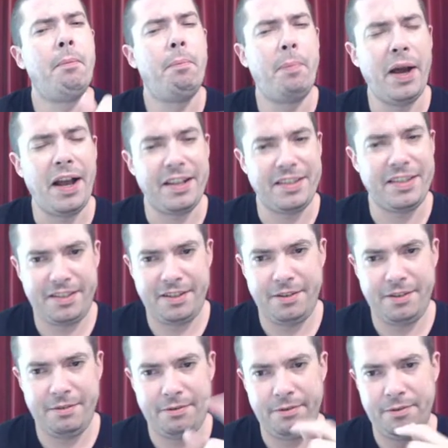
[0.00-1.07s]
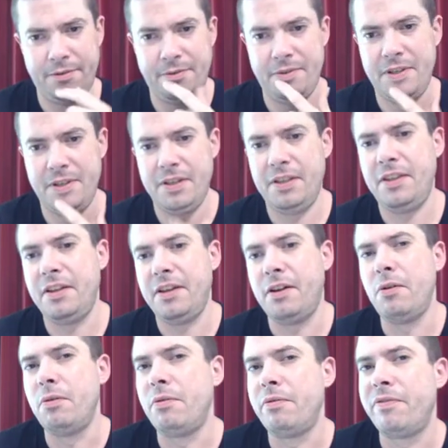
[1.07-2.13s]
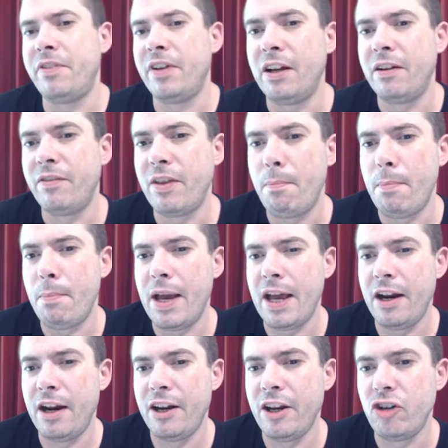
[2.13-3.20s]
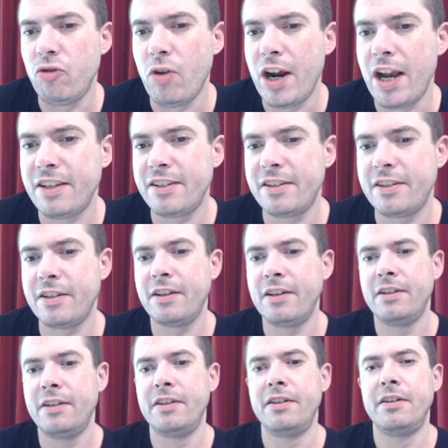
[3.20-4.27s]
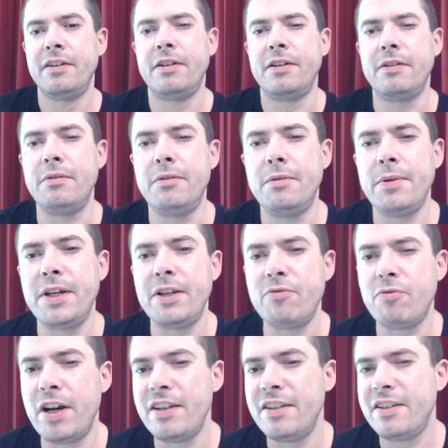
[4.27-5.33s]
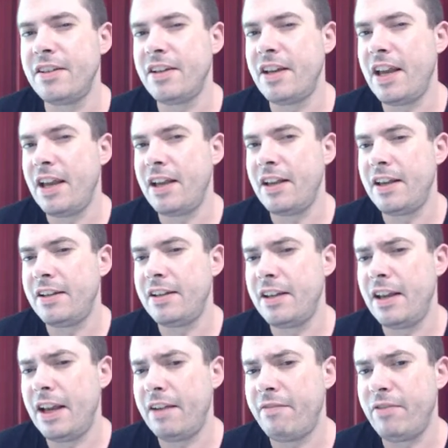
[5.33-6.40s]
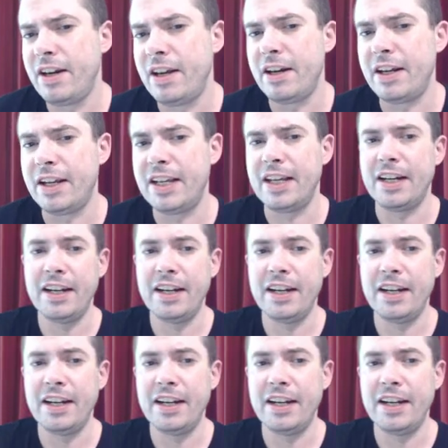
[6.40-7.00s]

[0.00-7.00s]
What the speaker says: But the whole thing of the man in a dress always raises its head every now and again.